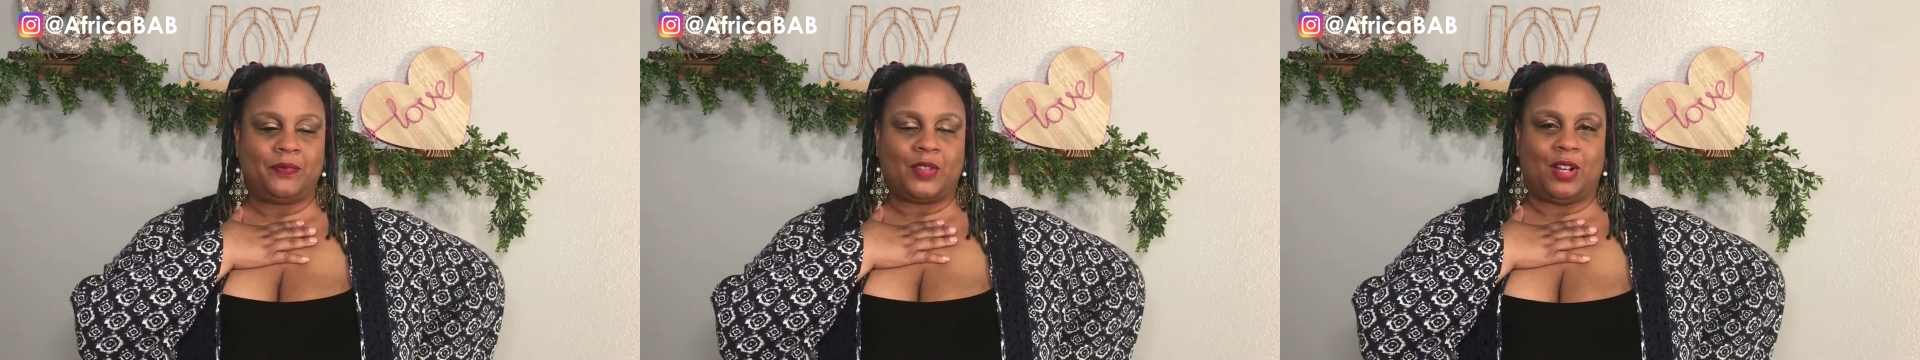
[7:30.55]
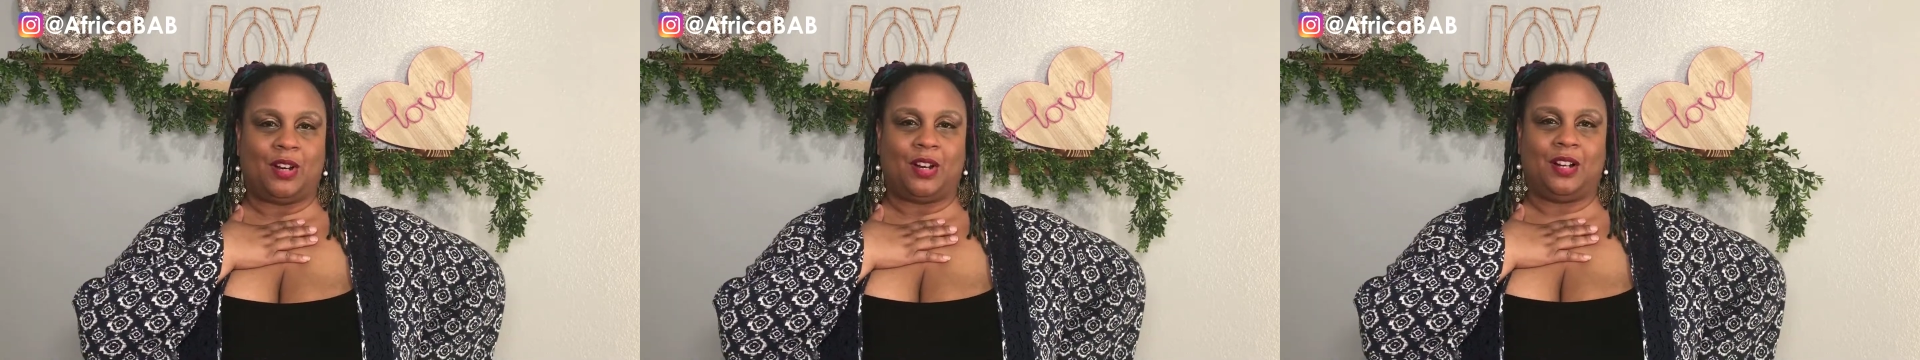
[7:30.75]

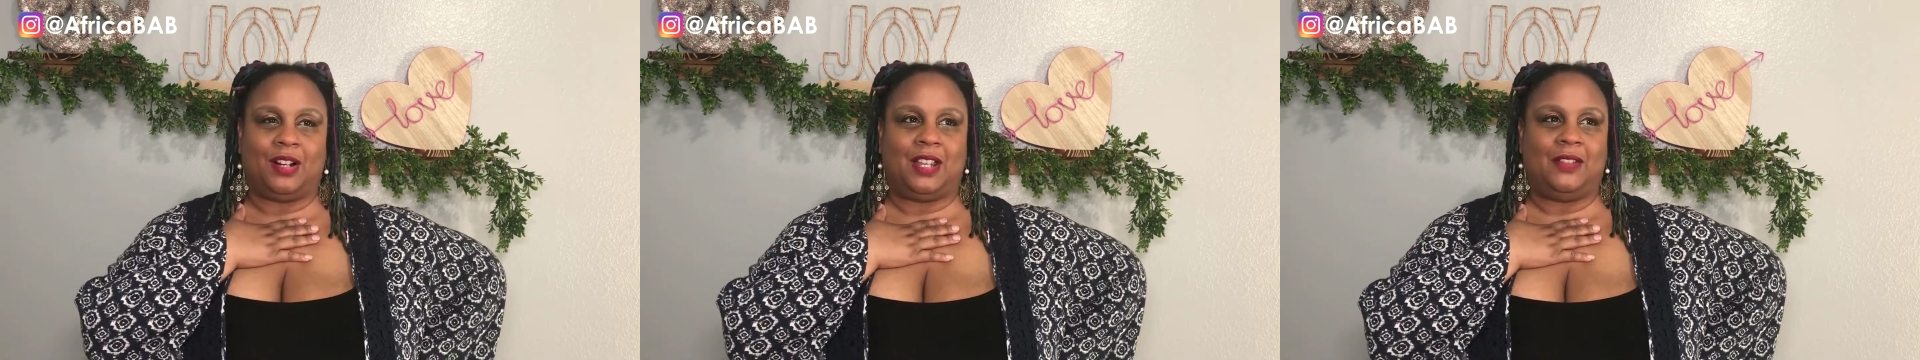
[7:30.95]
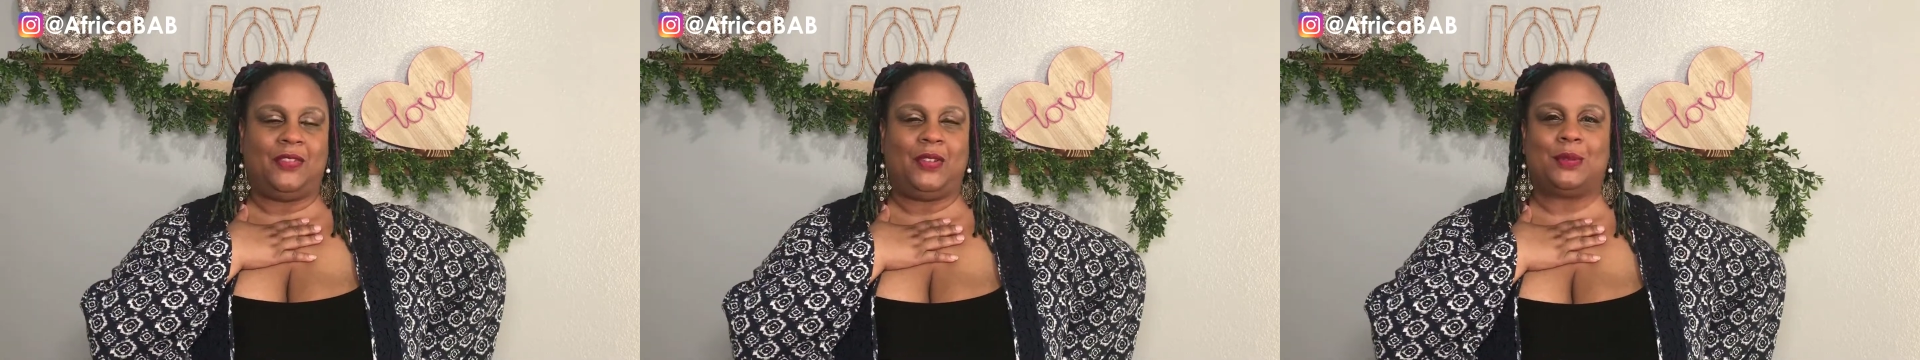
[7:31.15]
or
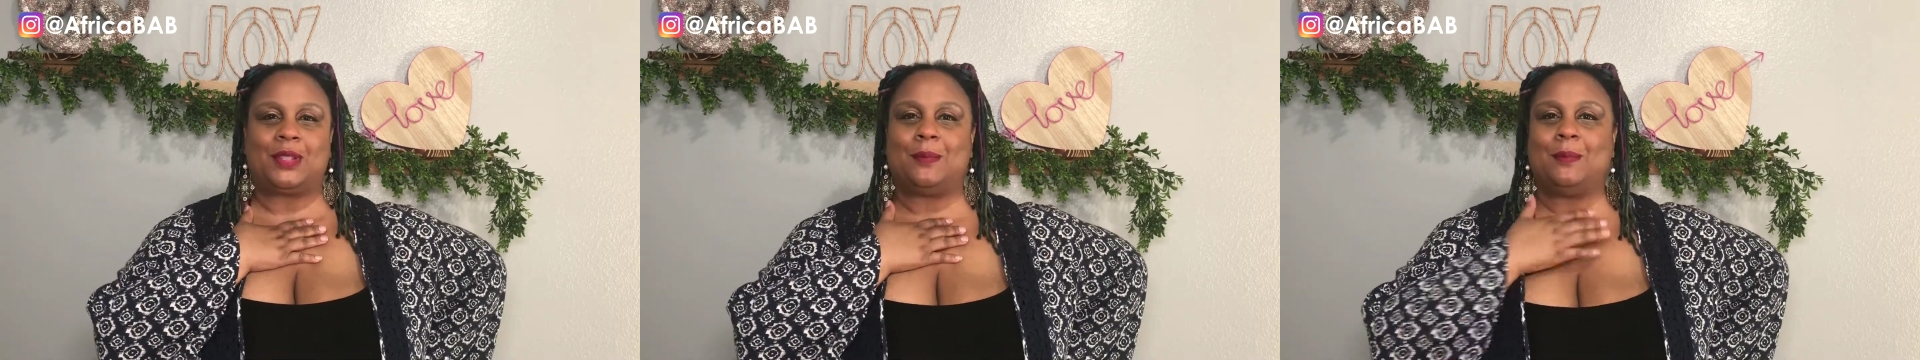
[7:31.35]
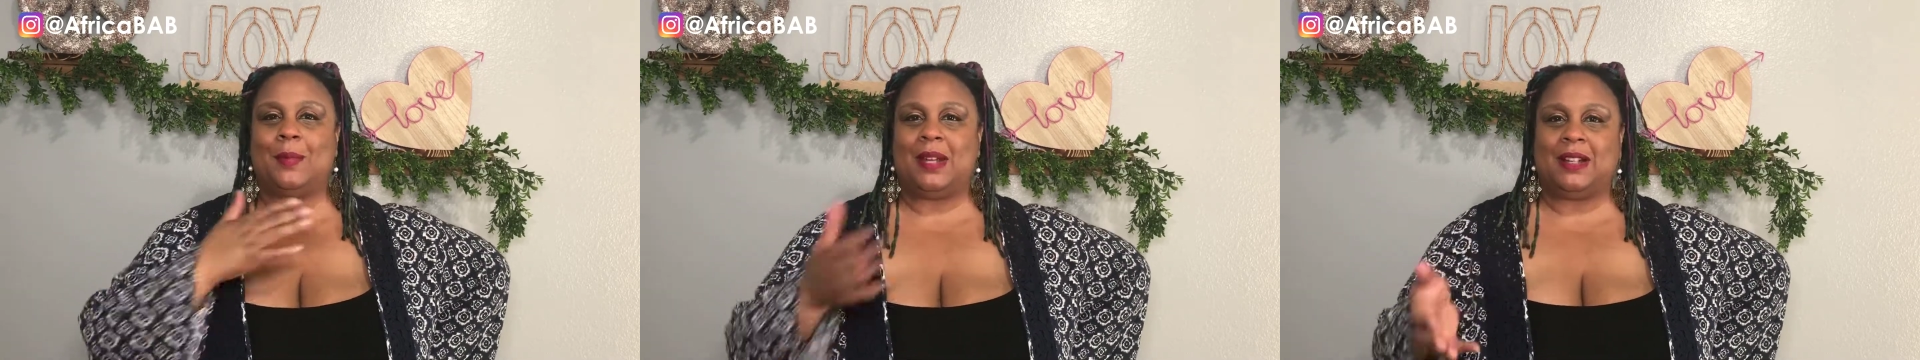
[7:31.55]
if it was
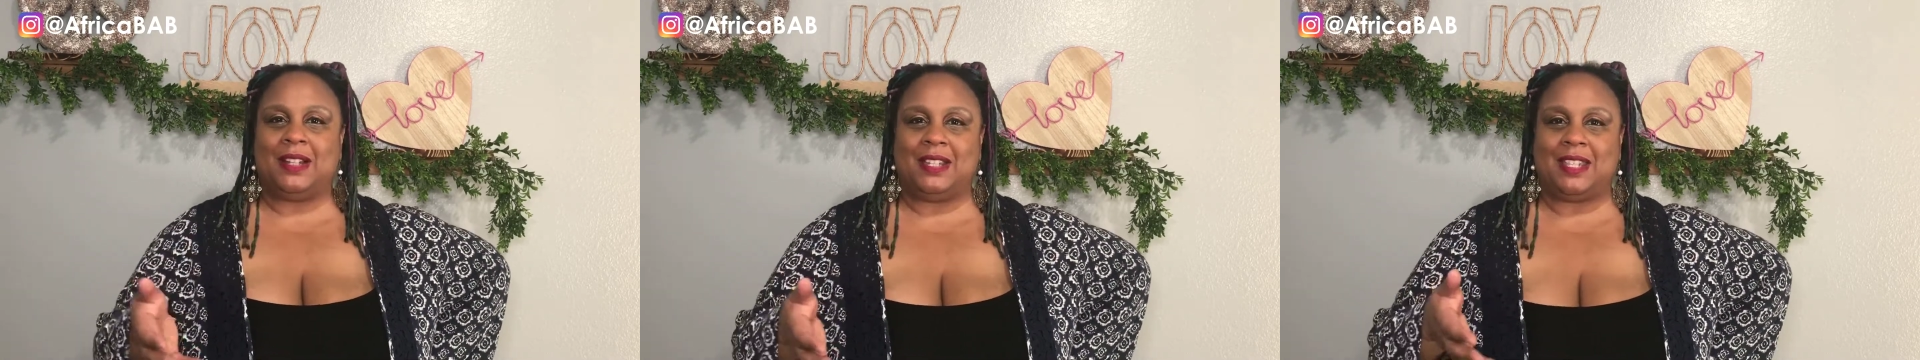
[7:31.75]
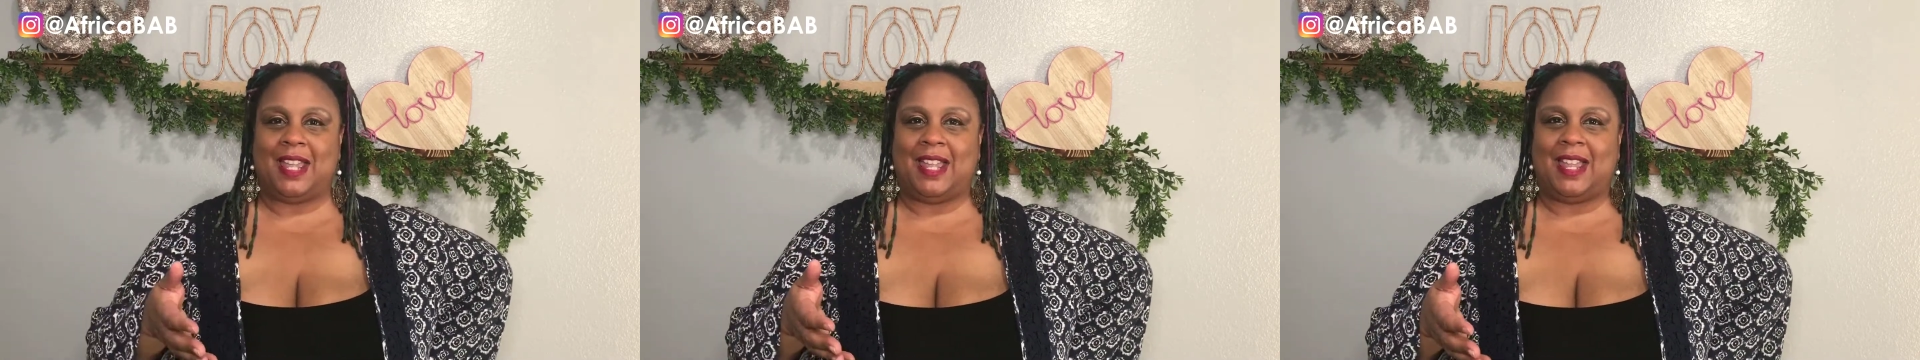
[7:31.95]

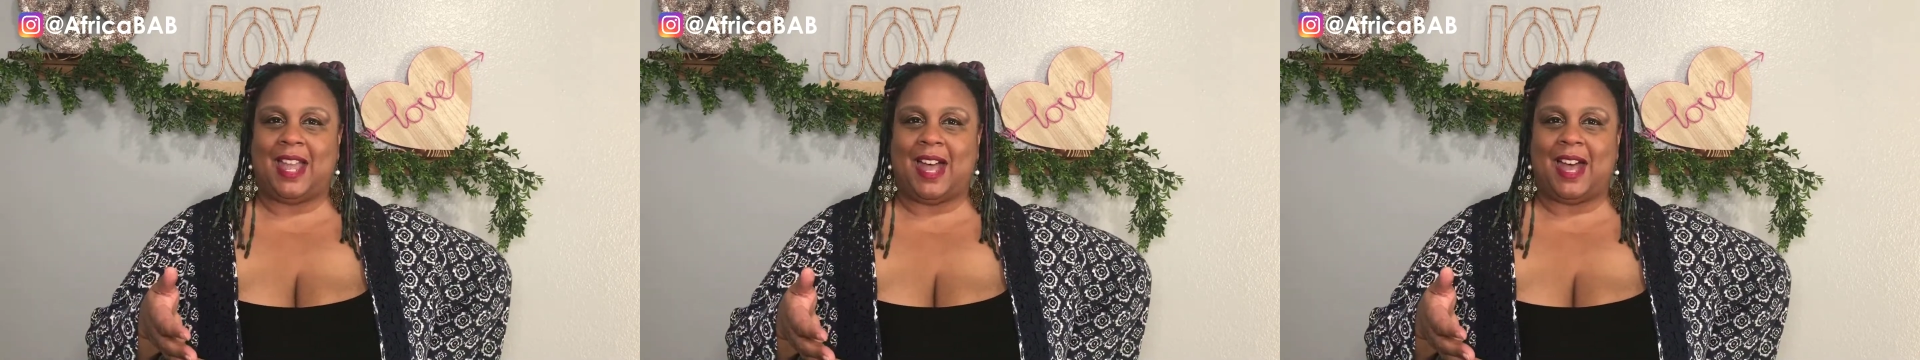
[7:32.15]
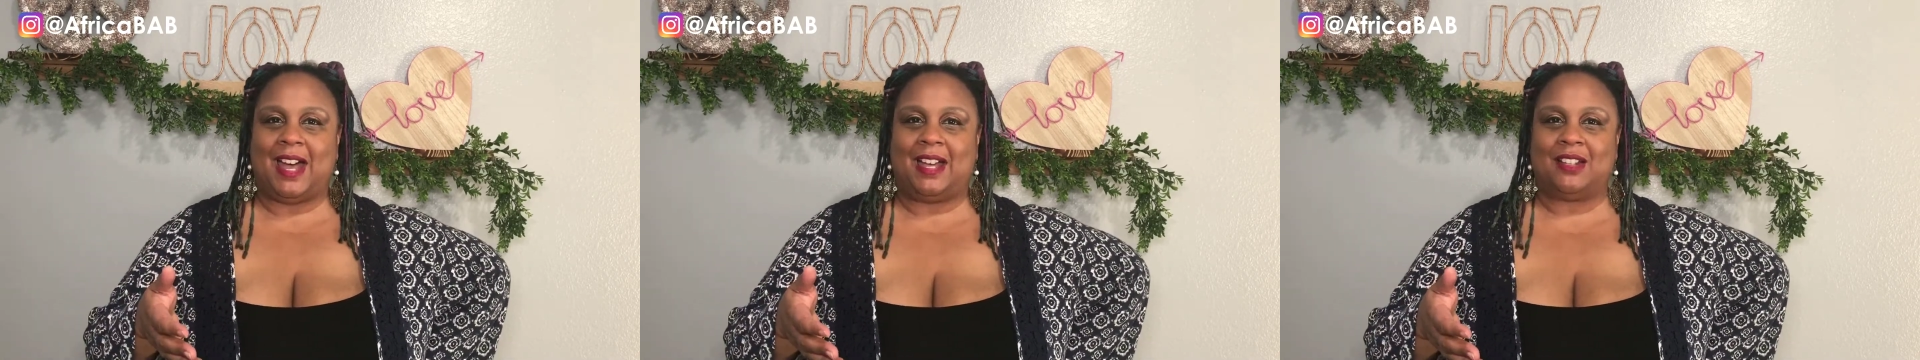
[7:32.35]
Mary Kay
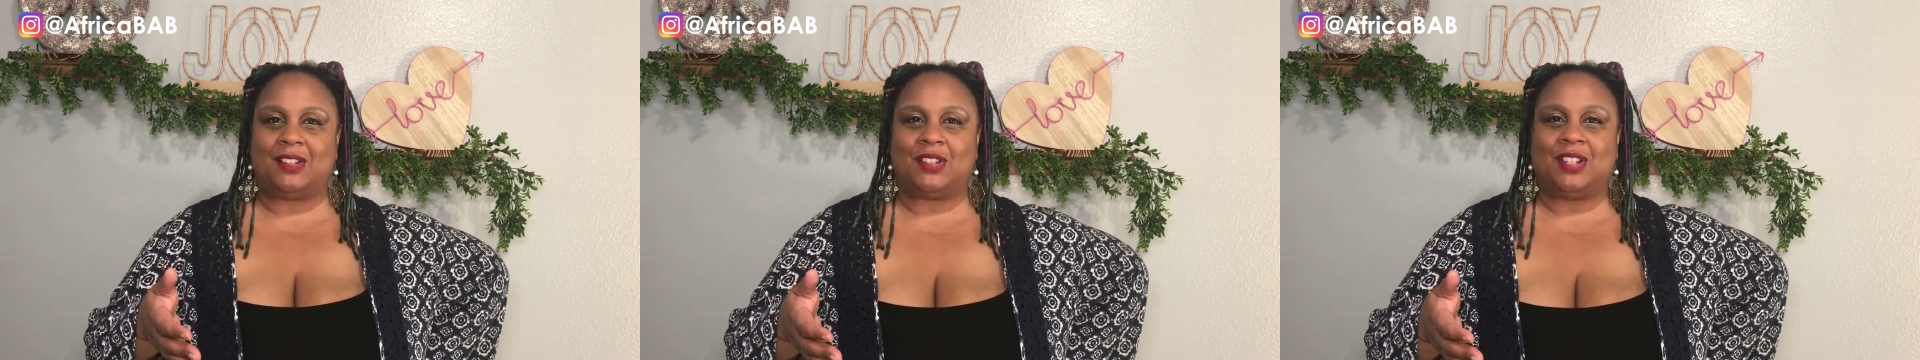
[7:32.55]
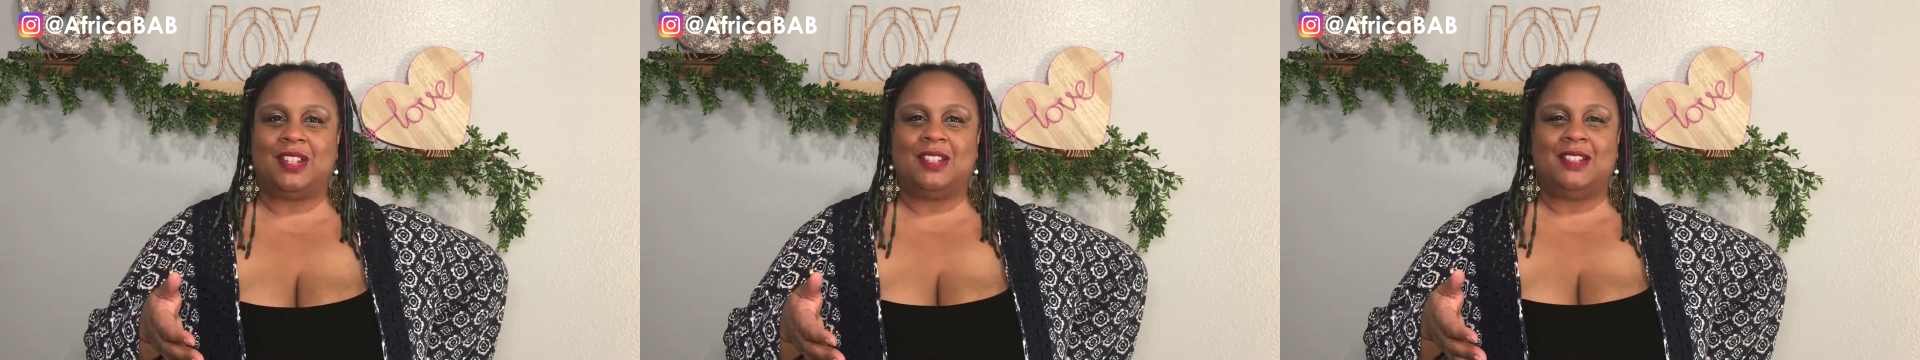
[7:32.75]
Ash,